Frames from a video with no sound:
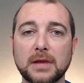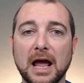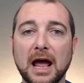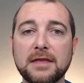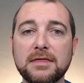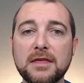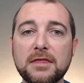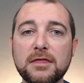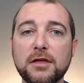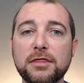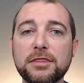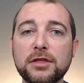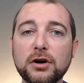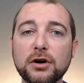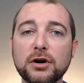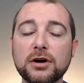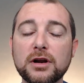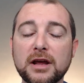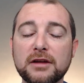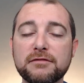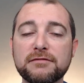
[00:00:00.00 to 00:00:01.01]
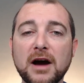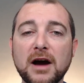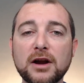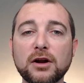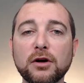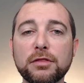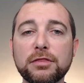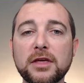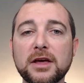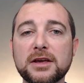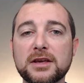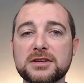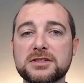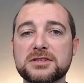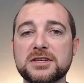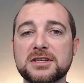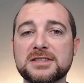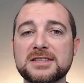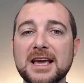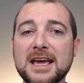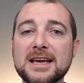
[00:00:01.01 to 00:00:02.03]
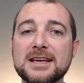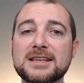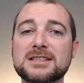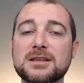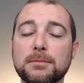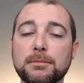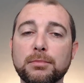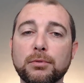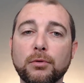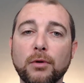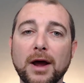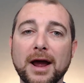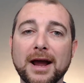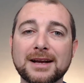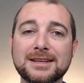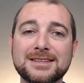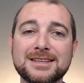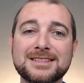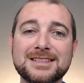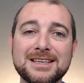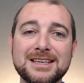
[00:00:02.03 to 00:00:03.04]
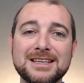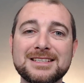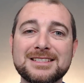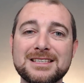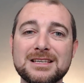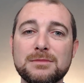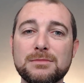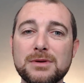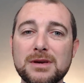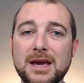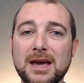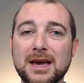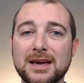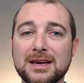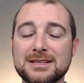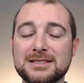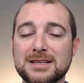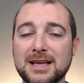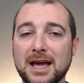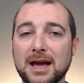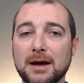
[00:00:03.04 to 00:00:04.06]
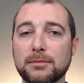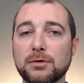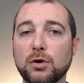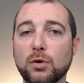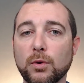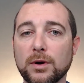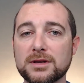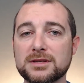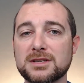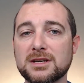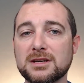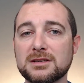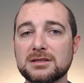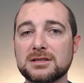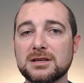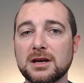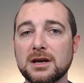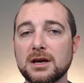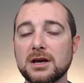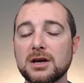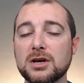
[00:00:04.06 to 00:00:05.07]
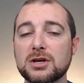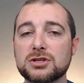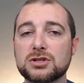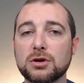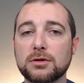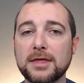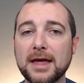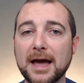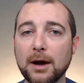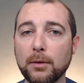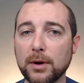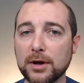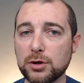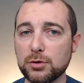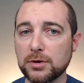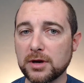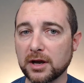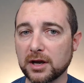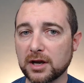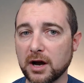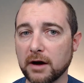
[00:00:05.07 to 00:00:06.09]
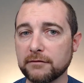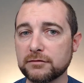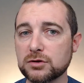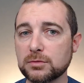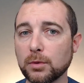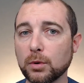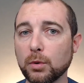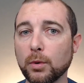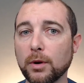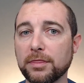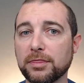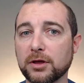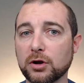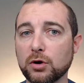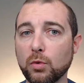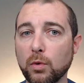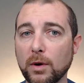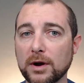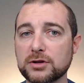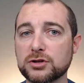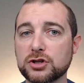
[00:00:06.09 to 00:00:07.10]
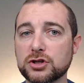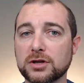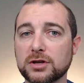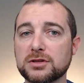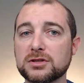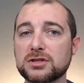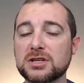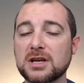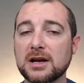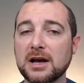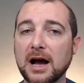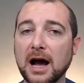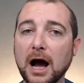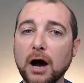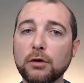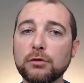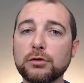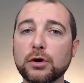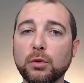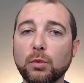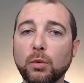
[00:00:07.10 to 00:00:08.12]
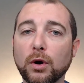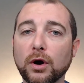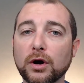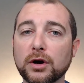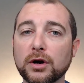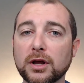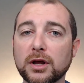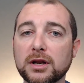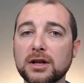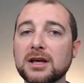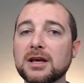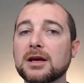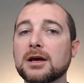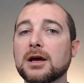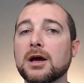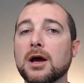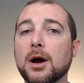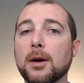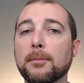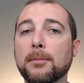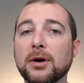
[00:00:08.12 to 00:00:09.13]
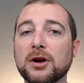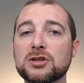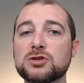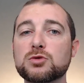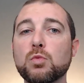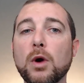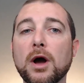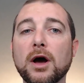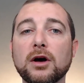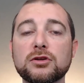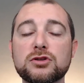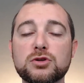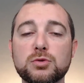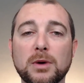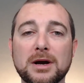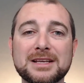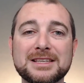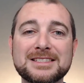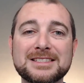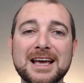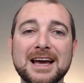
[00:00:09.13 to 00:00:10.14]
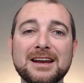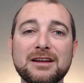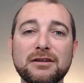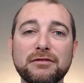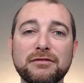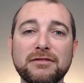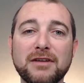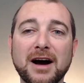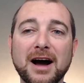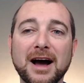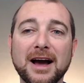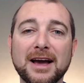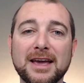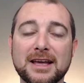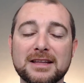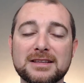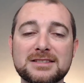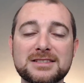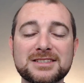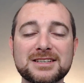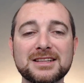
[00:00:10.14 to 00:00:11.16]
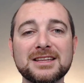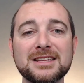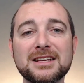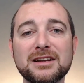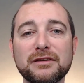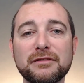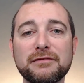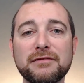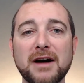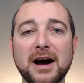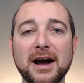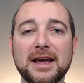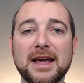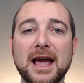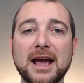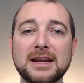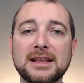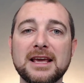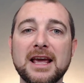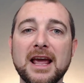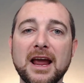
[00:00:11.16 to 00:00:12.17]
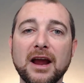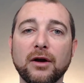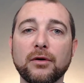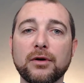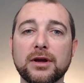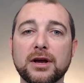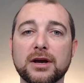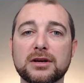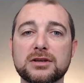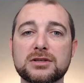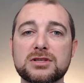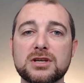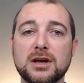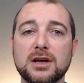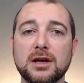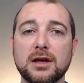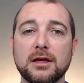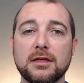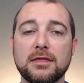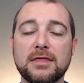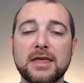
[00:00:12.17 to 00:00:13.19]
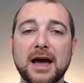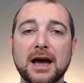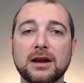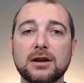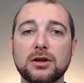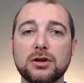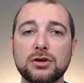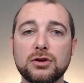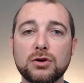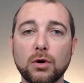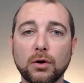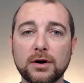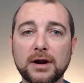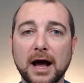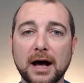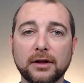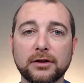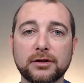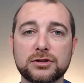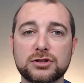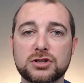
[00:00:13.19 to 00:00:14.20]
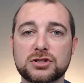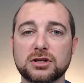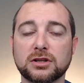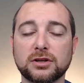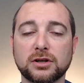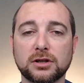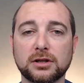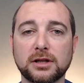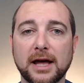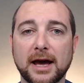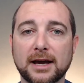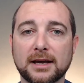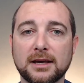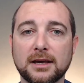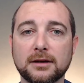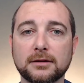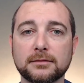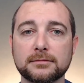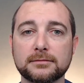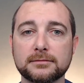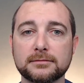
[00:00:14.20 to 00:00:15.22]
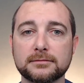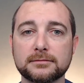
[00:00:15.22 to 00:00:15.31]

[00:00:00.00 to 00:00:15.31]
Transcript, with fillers: And then the third and final thing is to take some practice ECBA exam quizzes. So that way you get comfortable with the questions, how they're worded, but as well to identify and solidify any areas that your knowledge is a little lacking.